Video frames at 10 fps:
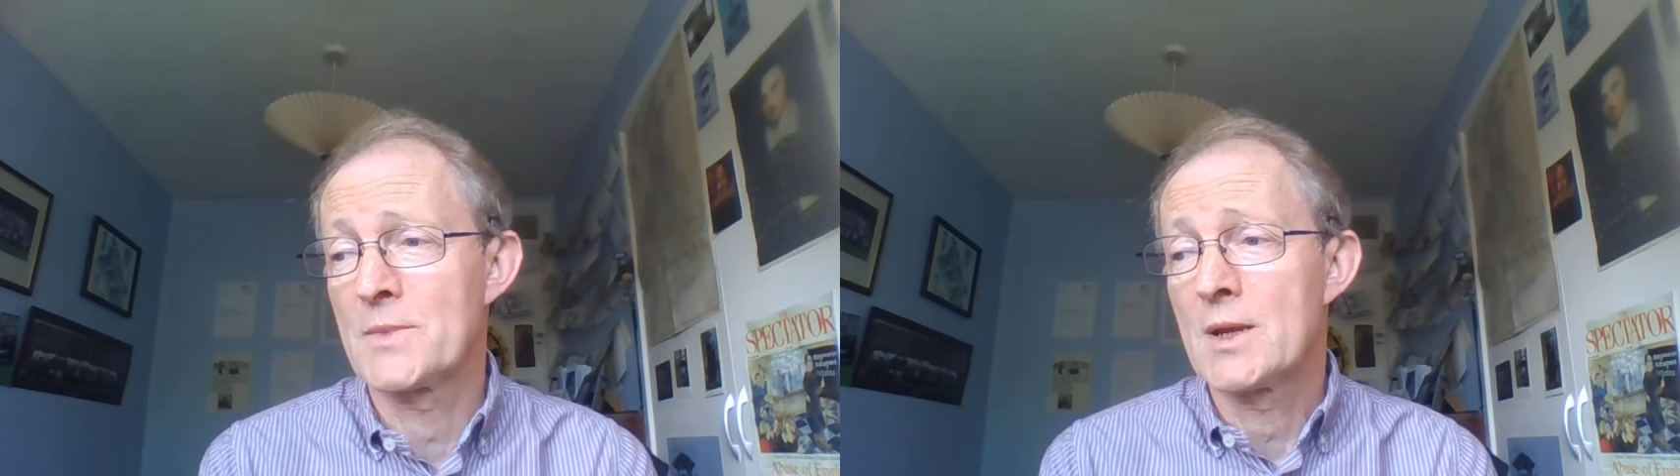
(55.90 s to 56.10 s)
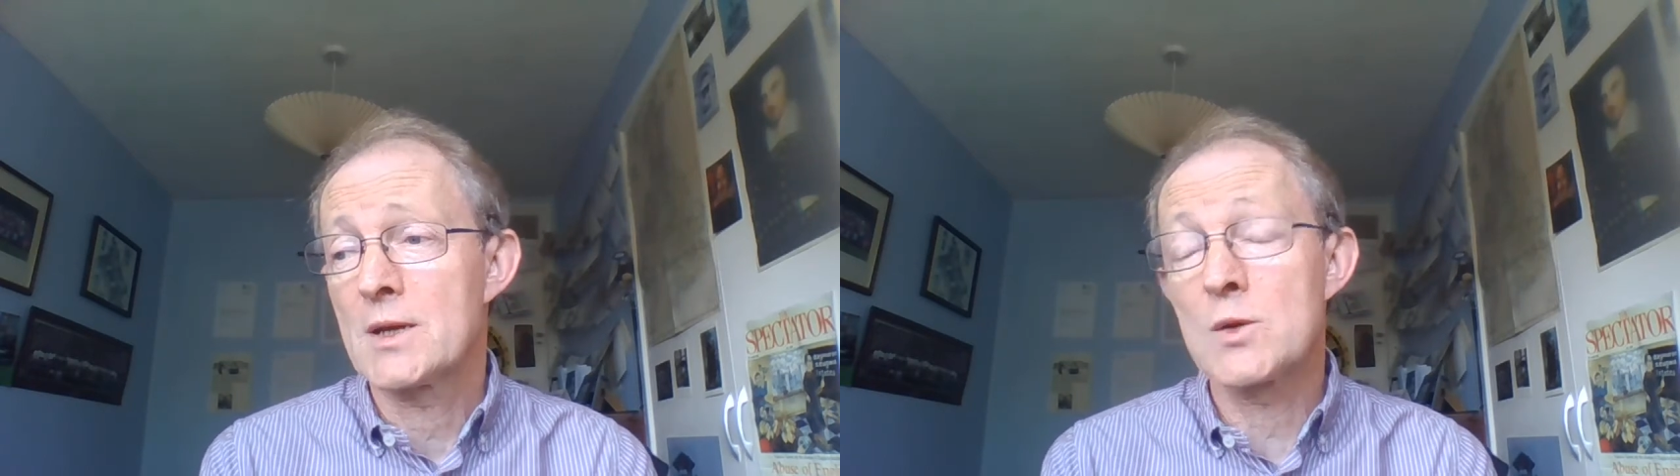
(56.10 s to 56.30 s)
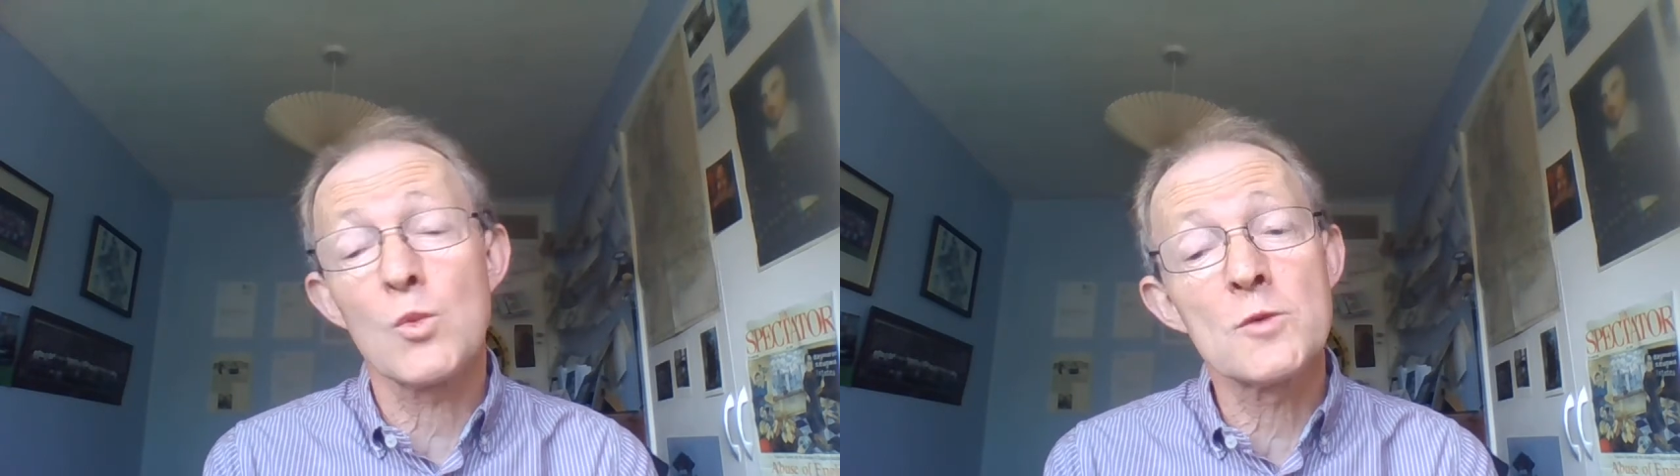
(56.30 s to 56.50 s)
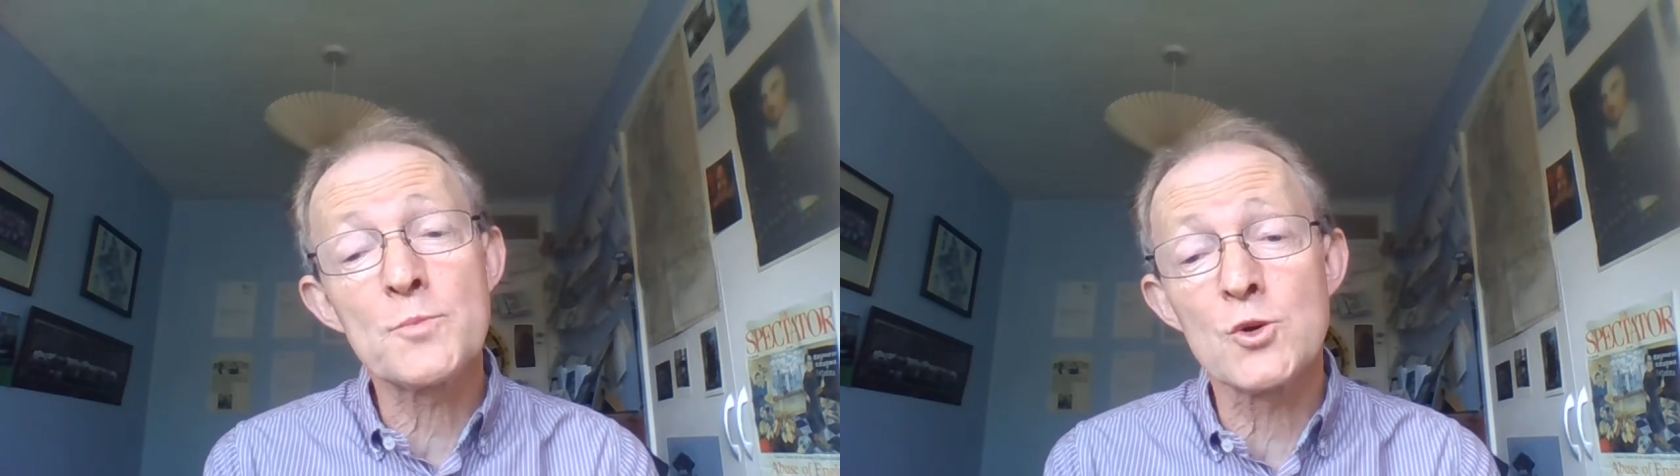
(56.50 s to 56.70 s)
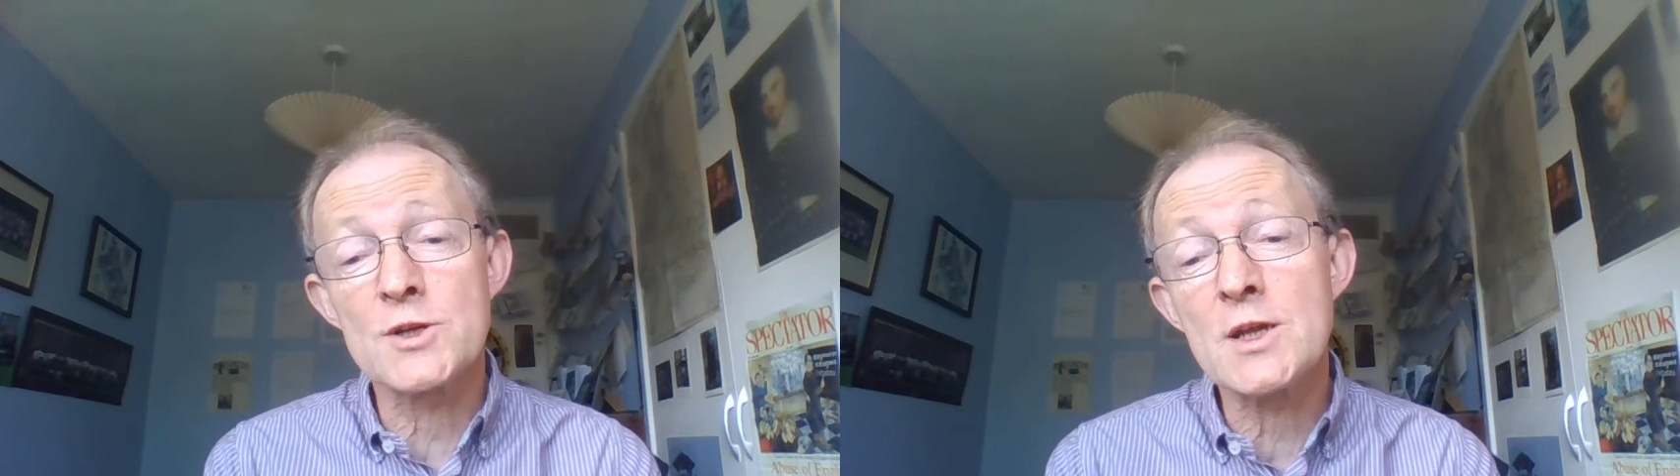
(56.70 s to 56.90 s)
And at one
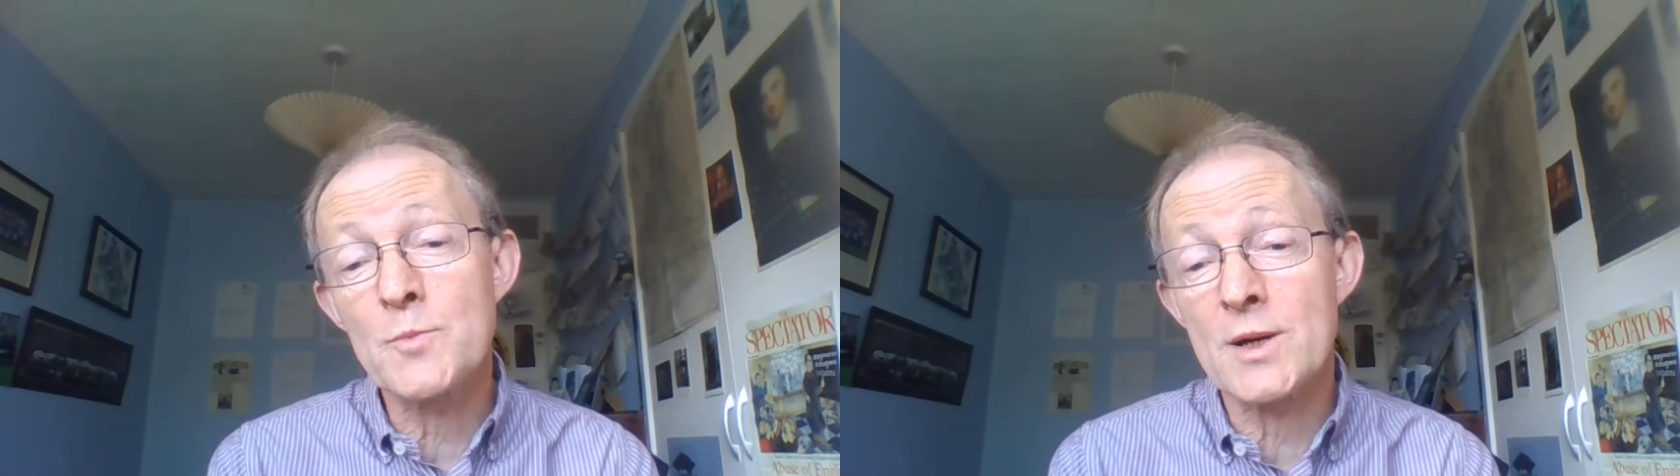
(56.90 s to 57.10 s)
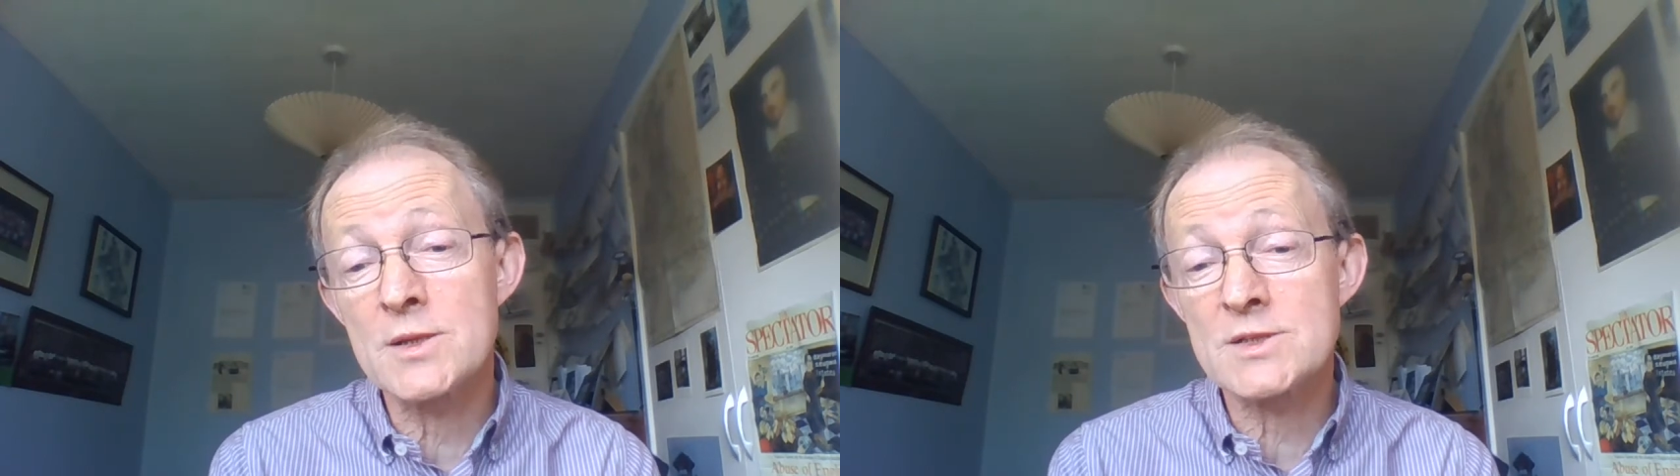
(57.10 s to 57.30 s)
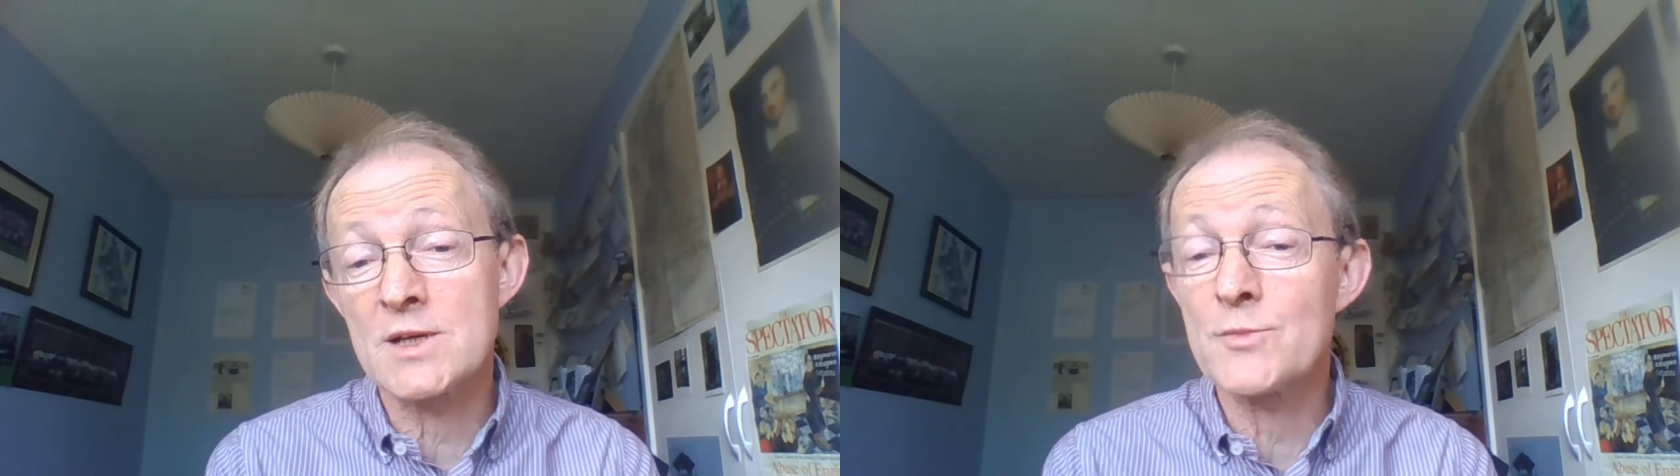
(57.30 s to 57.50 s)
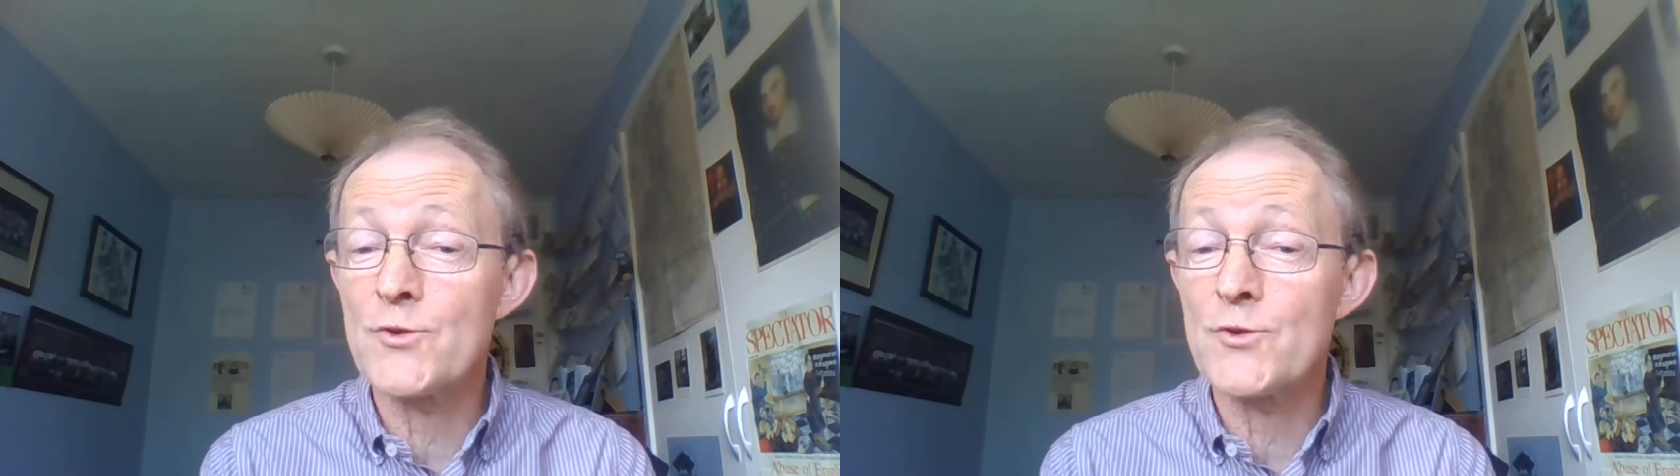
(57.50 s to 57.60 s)
point he piles up